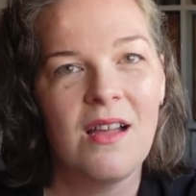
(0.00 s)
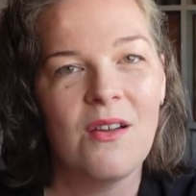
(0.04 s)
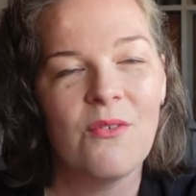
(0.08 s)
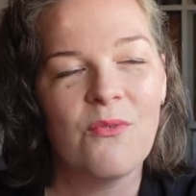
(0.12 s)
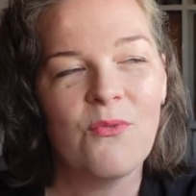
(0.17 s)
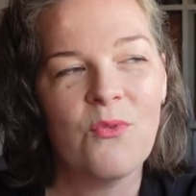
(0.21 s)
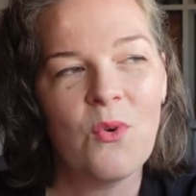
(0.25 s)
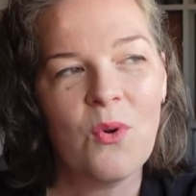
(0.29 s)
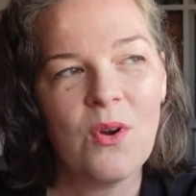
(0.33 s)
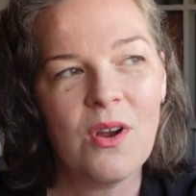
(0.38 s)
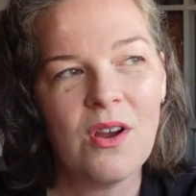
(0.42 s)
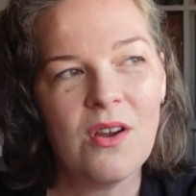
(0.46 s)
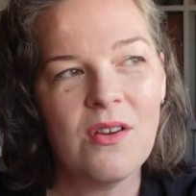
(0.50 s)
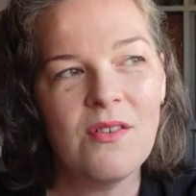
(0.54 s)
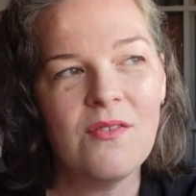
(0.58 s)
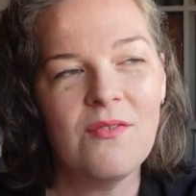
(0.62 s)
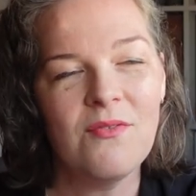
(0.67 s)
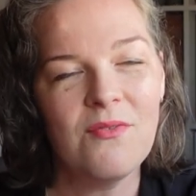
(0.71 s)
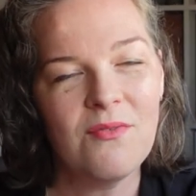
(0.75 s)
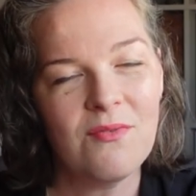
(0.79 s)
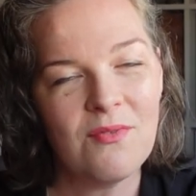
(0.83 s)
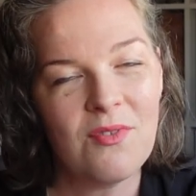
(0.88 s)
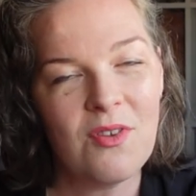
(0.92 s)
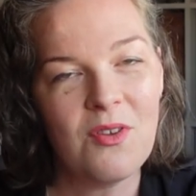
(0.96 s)
for
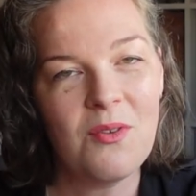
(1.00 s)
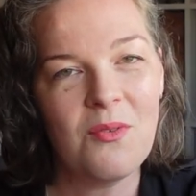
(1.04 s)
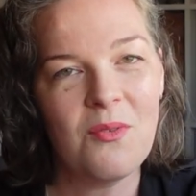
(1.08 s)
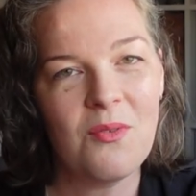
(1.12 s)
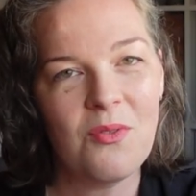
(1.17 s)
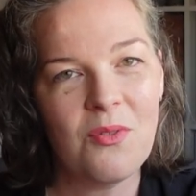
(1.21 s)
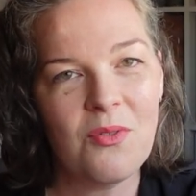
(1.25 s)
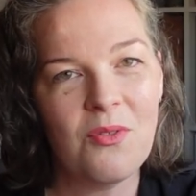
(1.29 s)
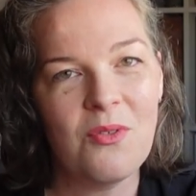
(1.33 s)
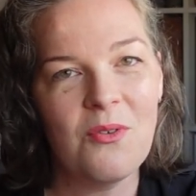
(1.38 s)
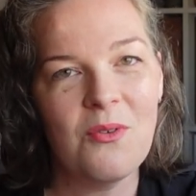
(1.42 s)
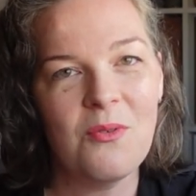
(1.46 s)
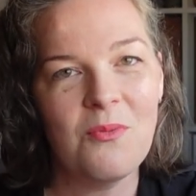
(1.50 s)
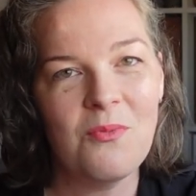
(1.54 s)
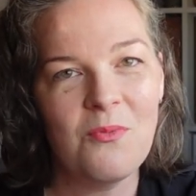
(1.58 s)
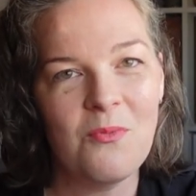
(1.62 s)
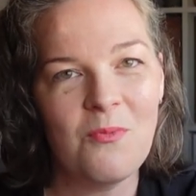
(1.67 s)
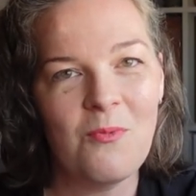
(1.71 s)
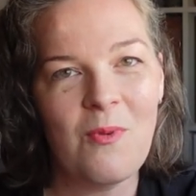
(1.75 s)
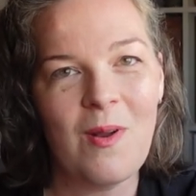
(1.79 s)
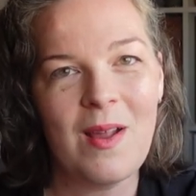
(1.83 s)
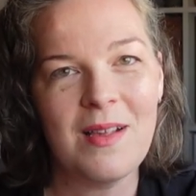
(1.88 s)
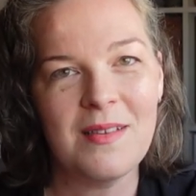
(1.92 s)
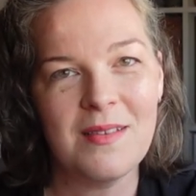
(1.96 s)
the
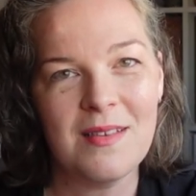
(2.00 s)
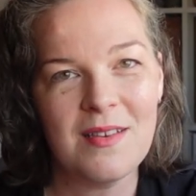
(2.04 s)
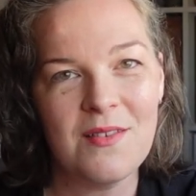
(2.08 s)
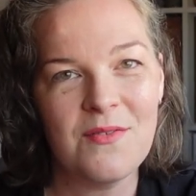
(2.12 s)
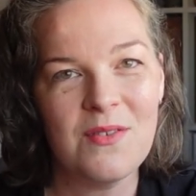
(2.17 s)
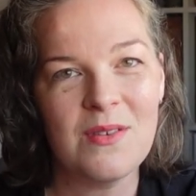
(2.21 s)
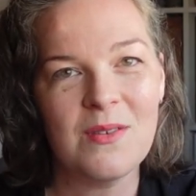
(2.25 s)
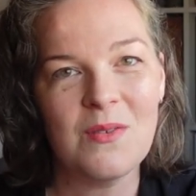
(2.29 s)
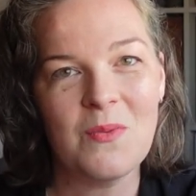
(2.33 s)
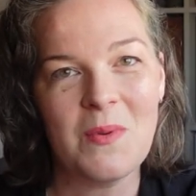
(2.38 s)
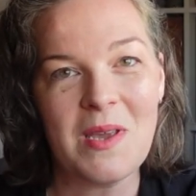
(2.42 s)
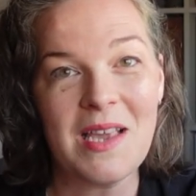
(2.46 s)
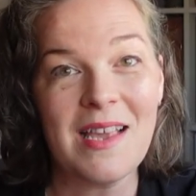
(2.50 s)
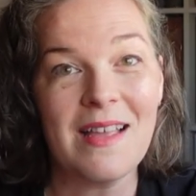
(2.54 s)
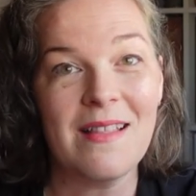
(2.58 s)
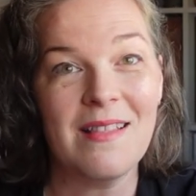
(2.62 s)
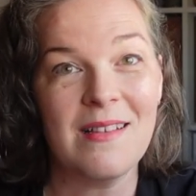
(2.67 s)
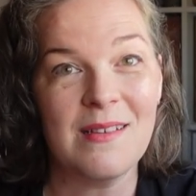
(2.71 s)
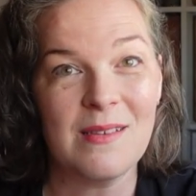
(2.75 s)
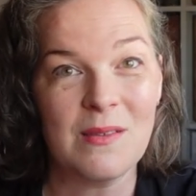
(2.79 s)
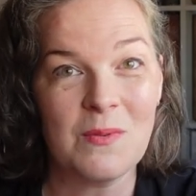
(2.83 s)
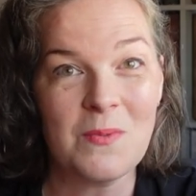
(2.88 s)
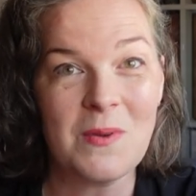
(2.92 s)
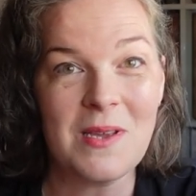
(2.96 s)
rest of this week and
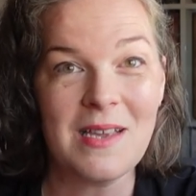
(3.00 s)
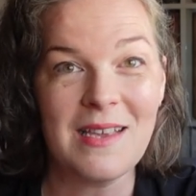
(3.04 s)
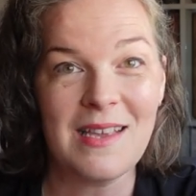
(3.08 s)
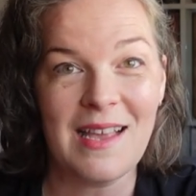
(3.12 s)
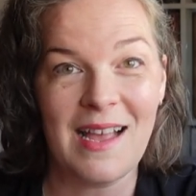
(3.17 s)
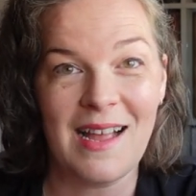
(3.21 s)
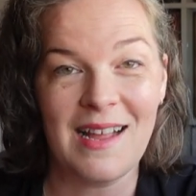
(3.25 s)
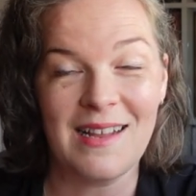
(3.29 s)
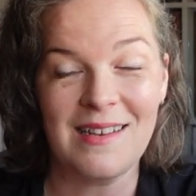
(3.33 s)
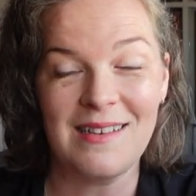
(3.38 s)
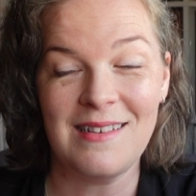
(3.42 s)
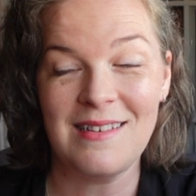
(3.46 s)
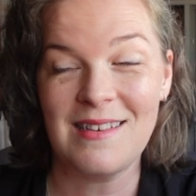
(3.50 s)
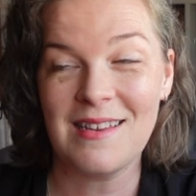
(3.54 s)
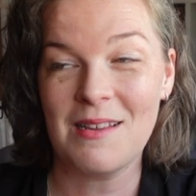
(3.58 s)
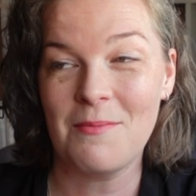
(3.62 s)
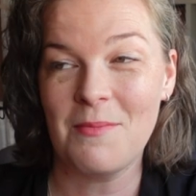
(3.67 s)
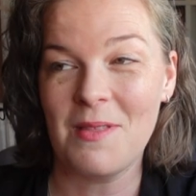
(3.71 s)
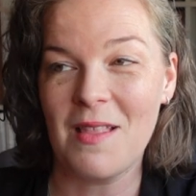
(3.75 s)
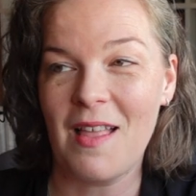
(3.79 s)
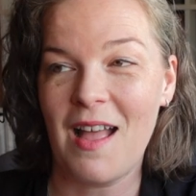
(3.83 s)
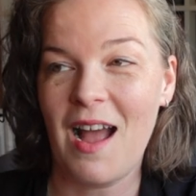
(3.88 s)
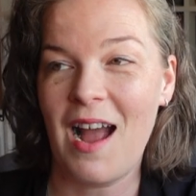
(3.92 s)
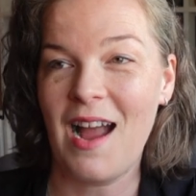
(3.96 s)
this weekend. I'm
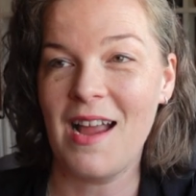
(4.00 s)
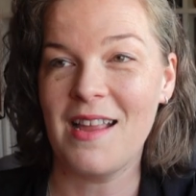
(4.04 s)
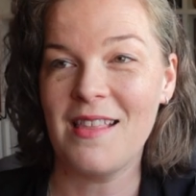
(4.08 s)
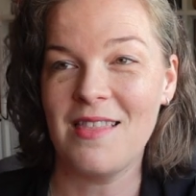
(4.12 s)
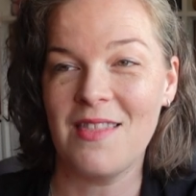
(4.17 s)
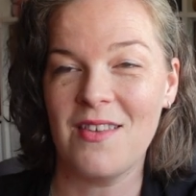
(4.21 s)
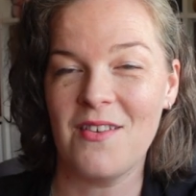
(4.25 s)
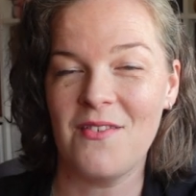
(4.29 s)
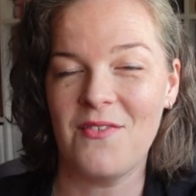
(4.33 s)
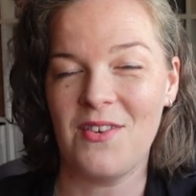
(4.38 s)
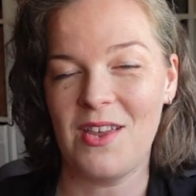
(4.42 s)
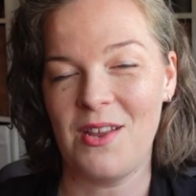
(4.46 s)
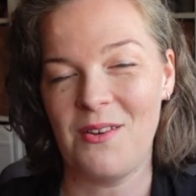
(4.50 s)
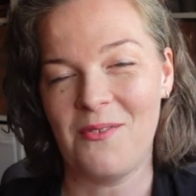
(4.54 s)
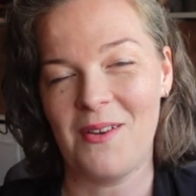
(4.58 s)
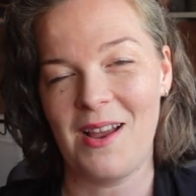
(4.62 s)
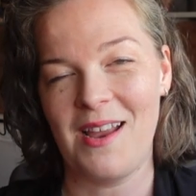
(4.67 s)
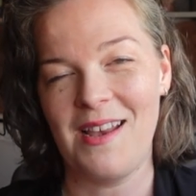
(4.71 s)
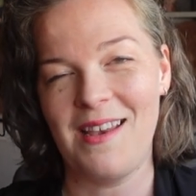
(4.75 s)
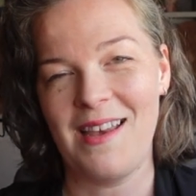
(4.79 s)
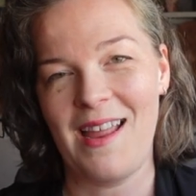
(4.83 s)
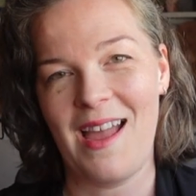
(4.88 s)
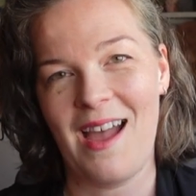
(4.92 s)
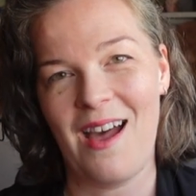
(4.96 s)
in the height of it
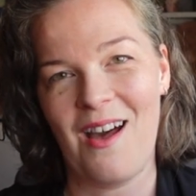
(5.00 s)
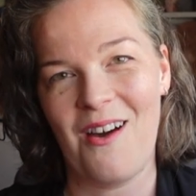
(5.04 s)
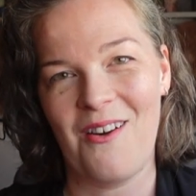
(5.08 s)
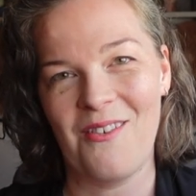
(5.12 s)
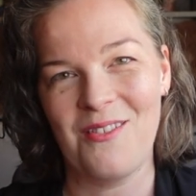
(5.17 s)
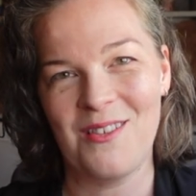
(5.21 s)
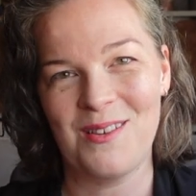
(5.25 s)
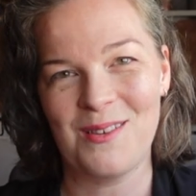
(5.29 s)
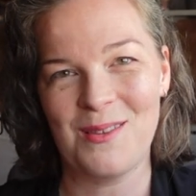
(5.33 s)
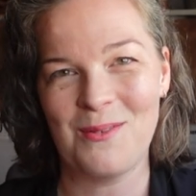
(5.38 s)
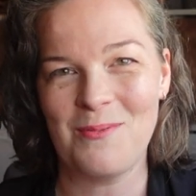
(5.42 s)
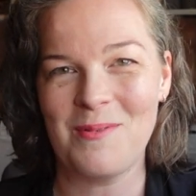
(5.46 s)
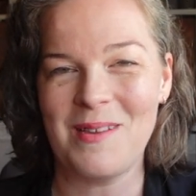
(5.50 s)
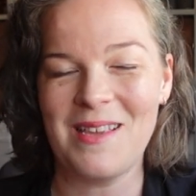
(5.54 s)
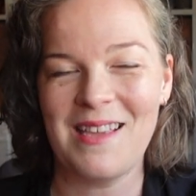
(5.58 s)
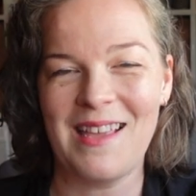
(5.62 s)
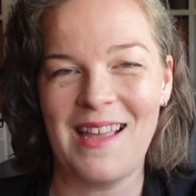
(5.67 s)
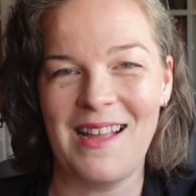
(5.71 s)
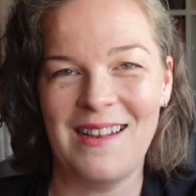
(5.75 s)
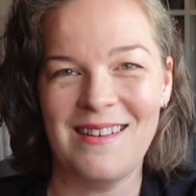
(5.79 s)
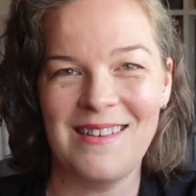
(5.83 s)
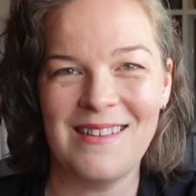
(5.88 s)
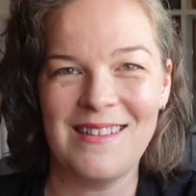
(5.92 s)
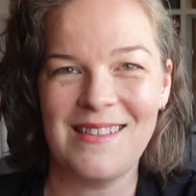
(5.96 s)
right now. This
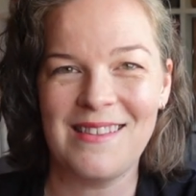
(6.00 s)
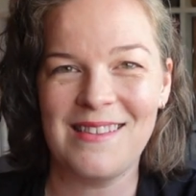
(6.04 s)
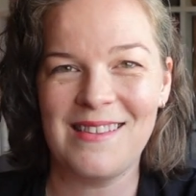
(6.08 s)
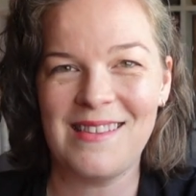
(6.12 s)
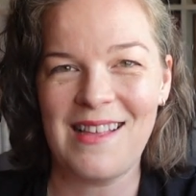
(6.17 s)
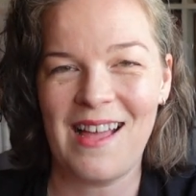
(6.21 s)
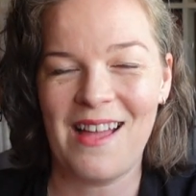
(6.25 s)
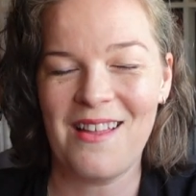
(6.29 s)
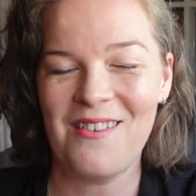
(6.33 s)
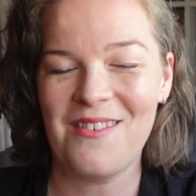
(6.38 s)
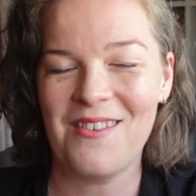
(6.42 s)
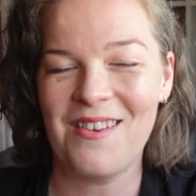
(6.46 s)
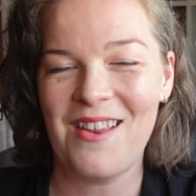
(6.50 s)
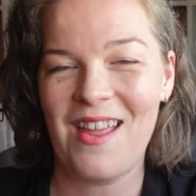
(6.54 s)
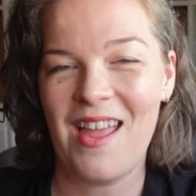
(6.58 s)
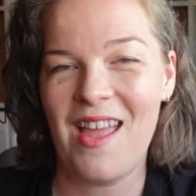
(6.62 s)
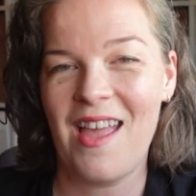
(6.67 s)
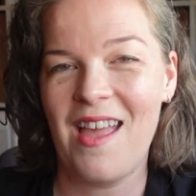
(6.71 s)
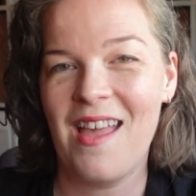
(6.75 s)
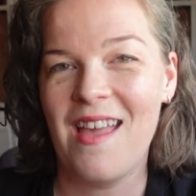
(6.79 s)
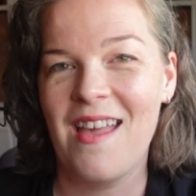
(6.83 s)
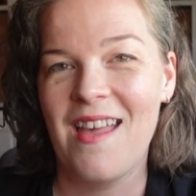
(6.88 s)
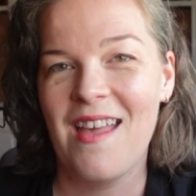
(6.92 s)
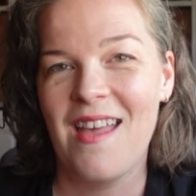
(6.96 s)
weekend, it's
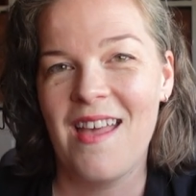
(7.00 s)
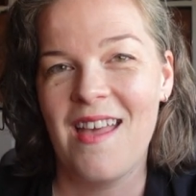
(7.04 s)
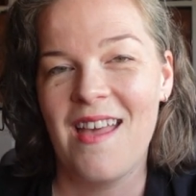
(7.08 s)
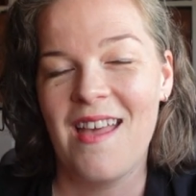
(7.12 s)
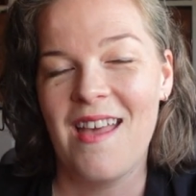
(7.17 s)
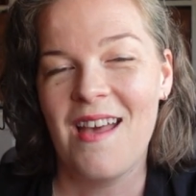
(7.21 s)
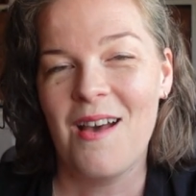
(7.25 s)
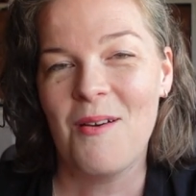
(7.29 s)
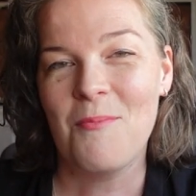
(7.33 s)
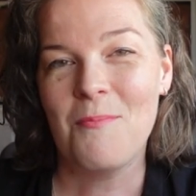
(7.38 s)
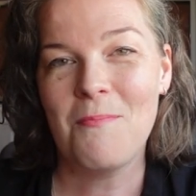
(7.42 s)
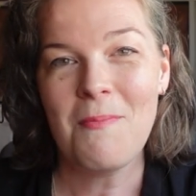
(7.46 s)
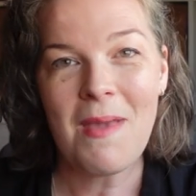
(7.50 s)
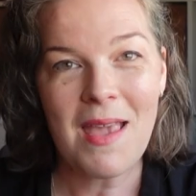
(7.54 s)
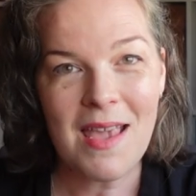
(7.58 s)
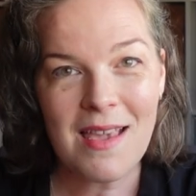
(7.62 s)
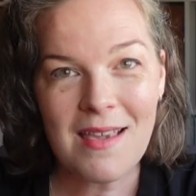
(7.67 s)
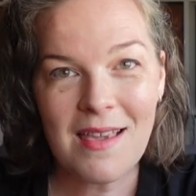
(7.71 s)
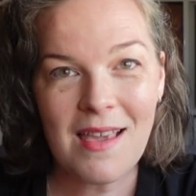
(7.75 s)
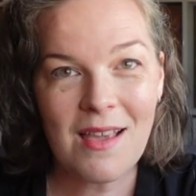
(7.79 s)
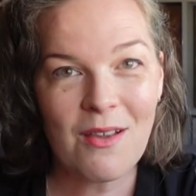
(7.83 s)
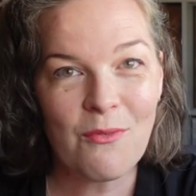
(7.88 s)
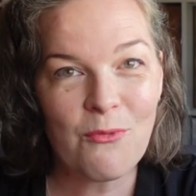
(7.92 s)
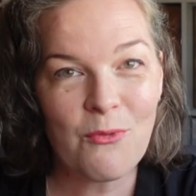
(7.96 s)
Saturday,
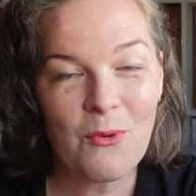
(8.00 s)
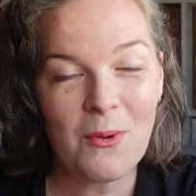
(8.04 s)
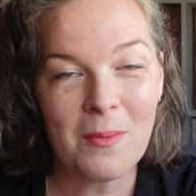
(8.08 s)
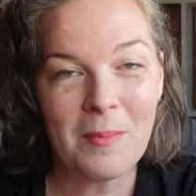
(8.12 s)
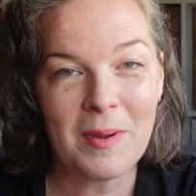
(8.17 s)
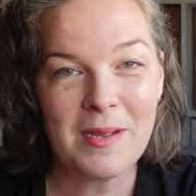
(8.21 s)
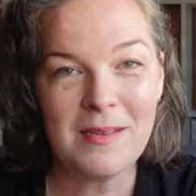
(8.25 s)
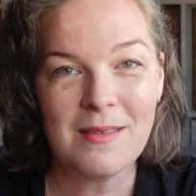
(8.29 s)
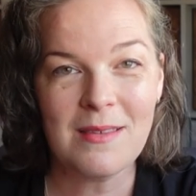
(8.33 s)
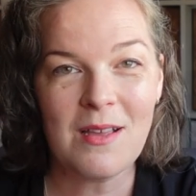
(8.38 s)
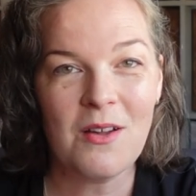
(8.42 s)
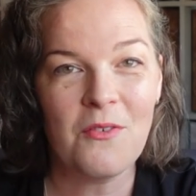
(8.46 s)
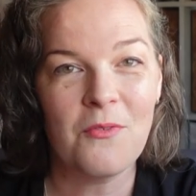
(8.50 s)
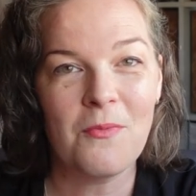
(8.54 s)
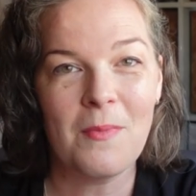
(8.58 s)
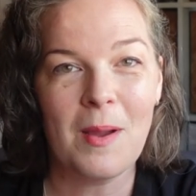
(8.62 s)
making for myself,